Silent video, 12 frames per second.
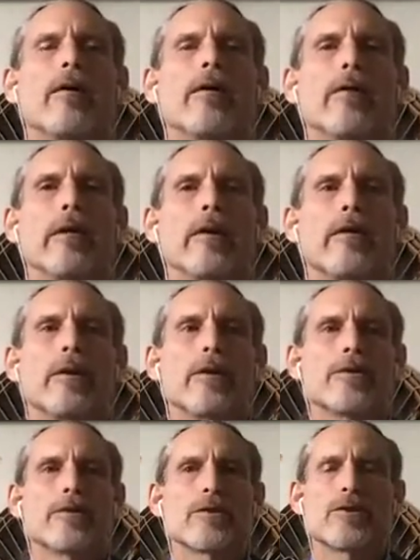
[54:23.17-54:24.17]
then
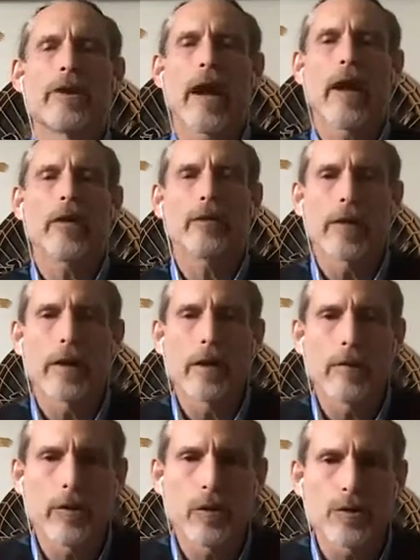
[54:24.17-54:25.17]
there is a shattering
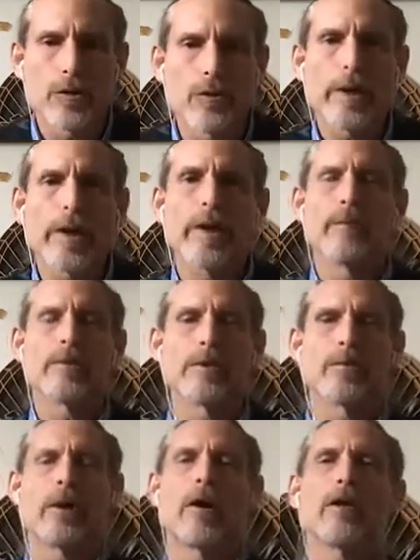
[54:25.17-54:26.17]
of those dreams.
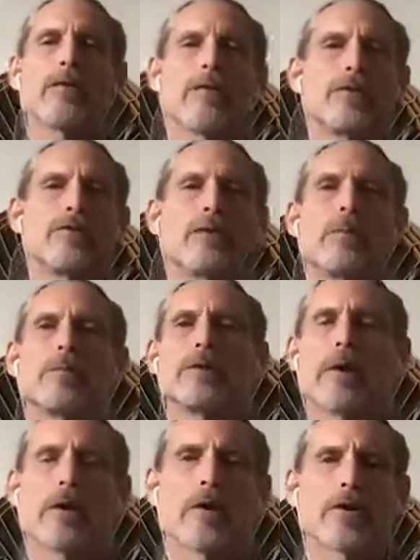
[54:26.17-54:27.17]
And part of the dreams
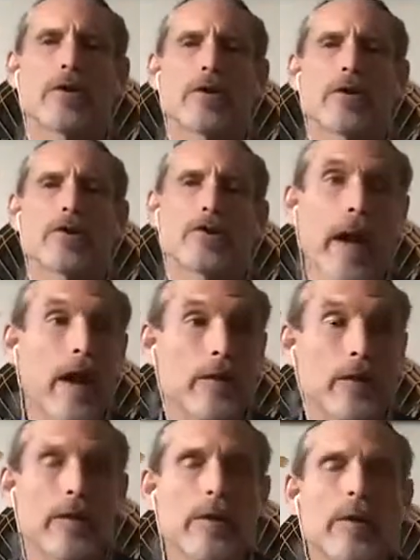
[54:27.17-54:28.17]
that are shattered
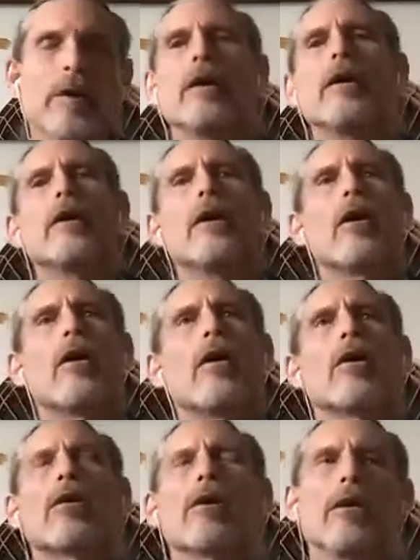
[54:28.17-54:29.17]

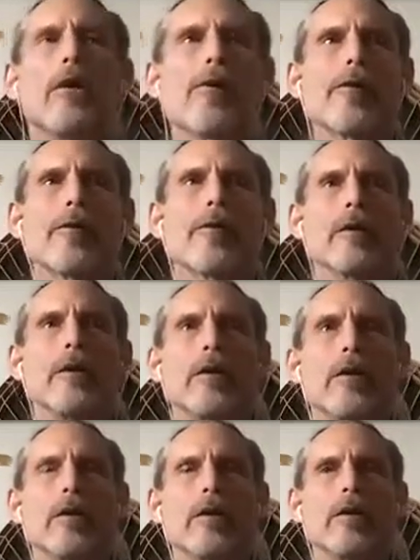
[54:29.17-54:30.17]
are
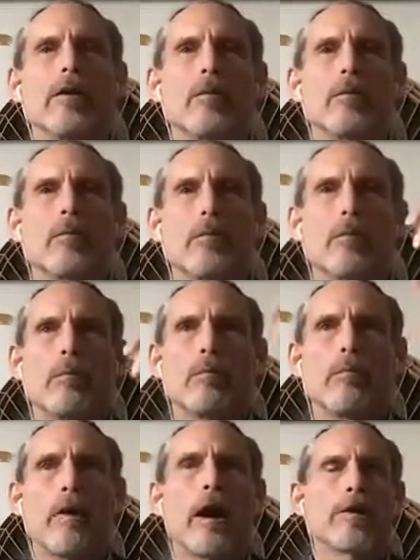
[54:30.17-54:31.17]
the
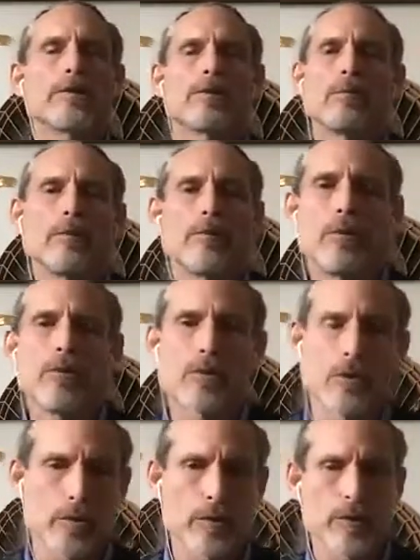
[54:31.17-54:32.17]
possible
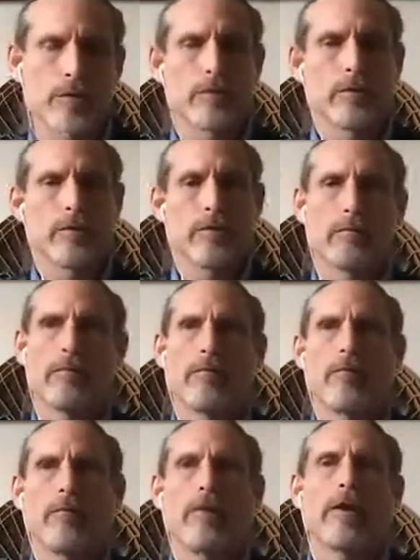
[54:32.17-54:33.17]
futures
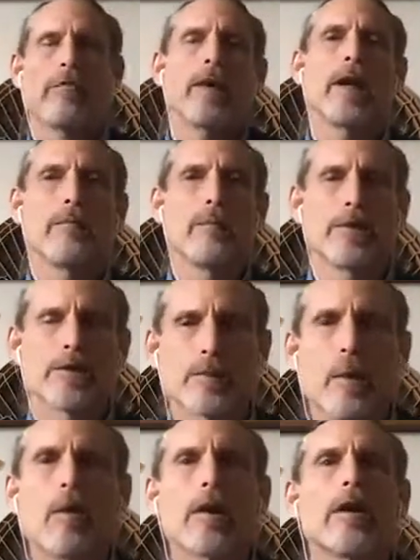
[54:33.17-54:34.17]
that may have been
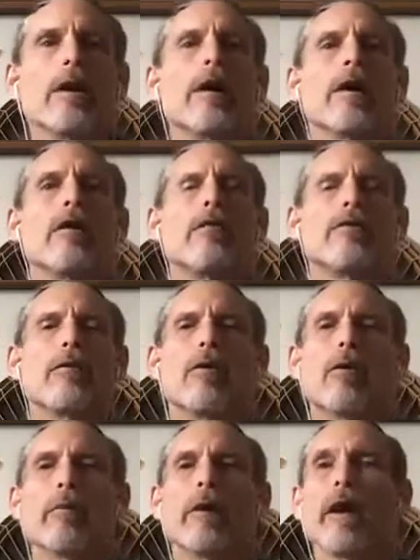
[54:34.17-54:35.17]
spoken of
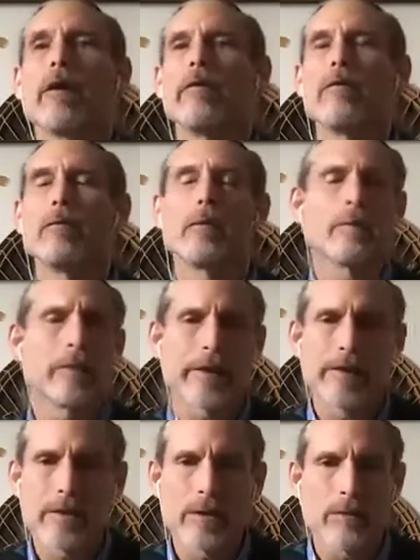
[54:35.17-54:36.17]
or may have even been
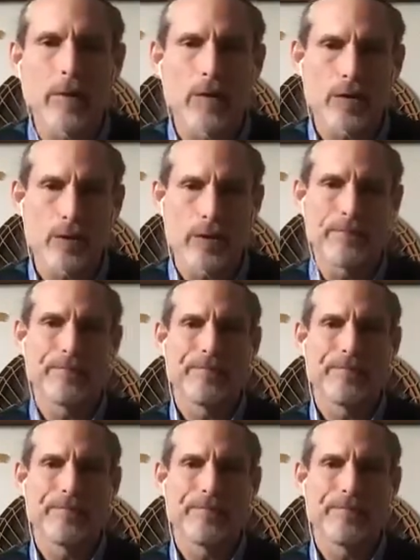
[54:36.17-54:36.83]
placed in motion.